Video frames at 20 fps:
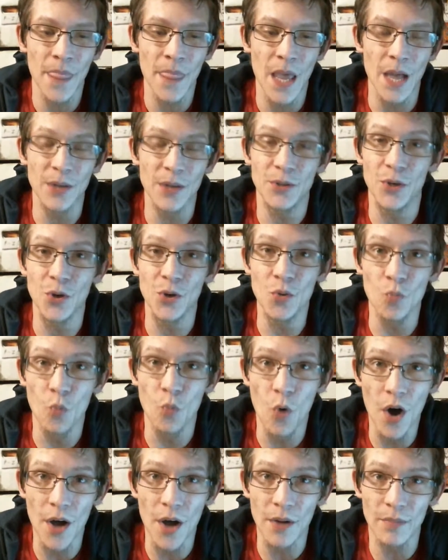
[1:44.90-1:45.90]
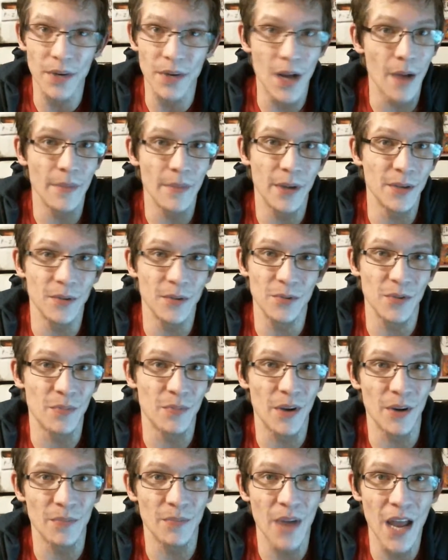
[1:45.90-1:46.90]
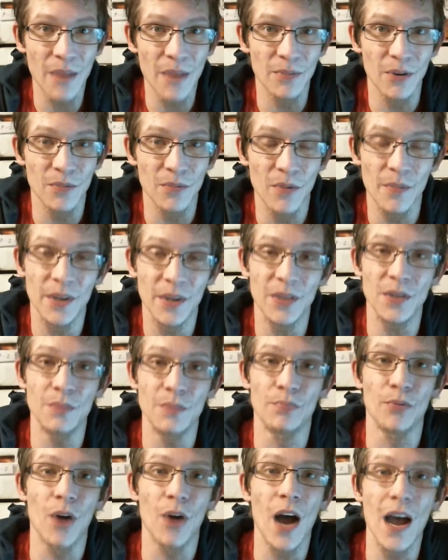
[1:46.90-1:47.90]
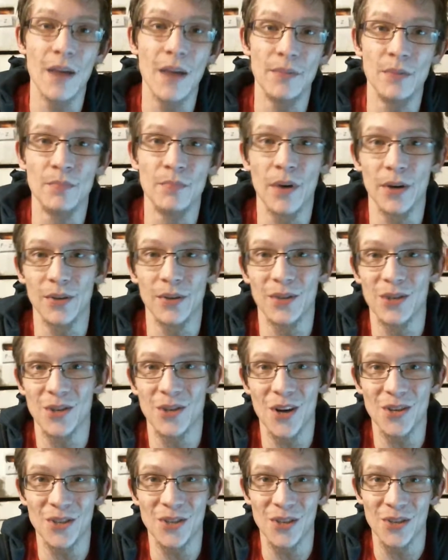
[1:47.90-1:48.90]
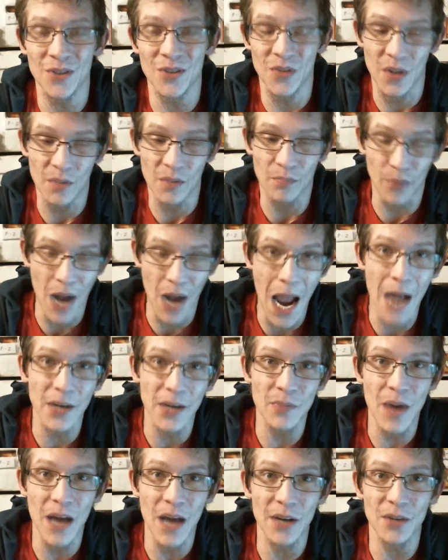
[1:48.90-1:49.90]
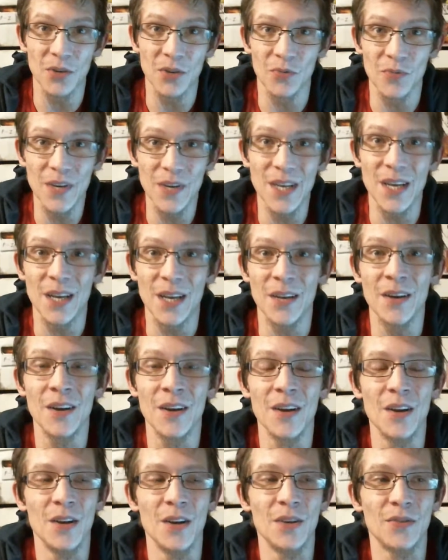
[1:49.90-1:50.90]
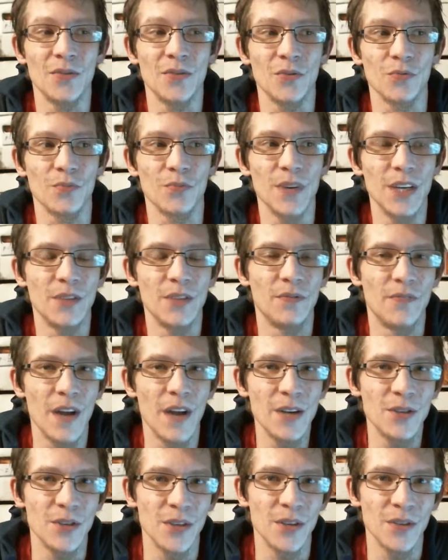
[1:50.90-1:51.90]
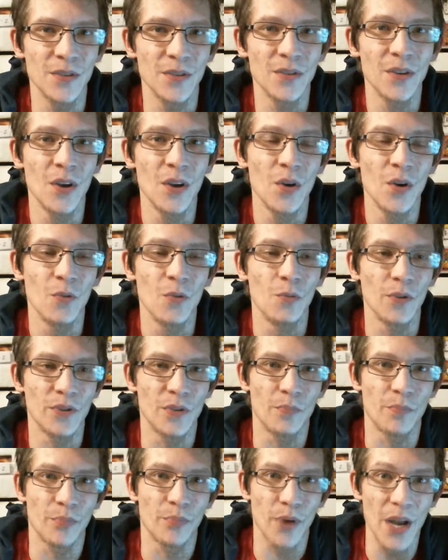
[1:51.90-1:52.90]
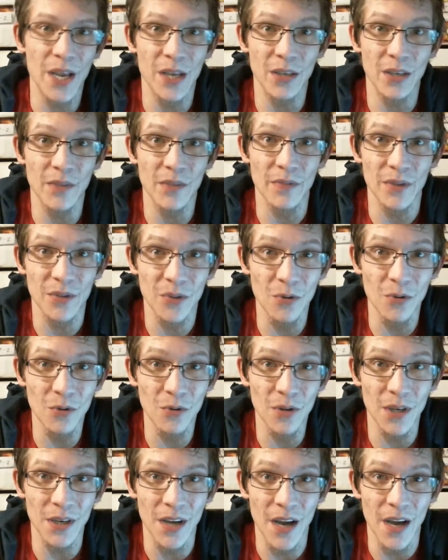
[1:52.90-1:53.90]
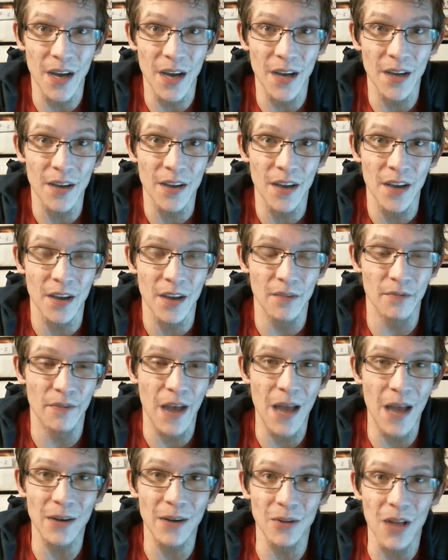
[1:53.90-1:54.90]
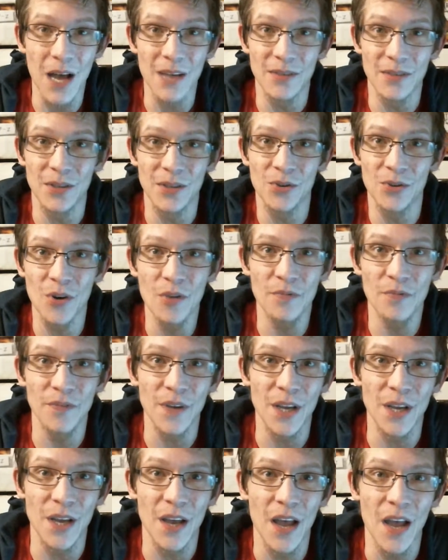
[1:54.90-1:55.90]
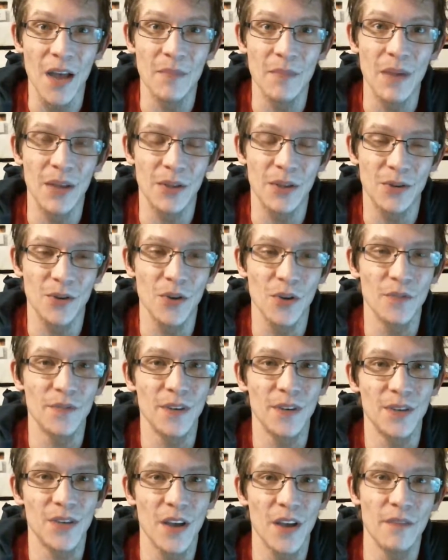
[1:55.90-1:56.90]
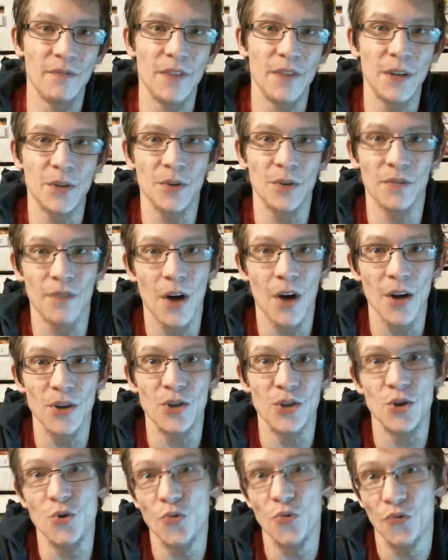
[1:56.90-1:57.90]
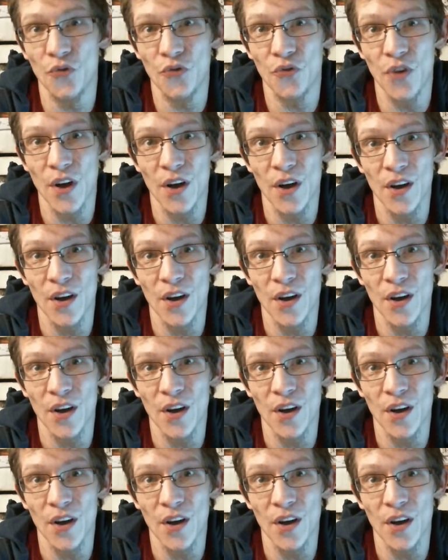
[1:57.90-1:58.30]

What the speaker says: And Doom won, but not because it was a better paper, but because he bribed and buttered the judges and then bragged about it to Reed. So Reed's vengeance was to break into the school at night and vandalize the trophy and make the trophy say Victor Von Doof.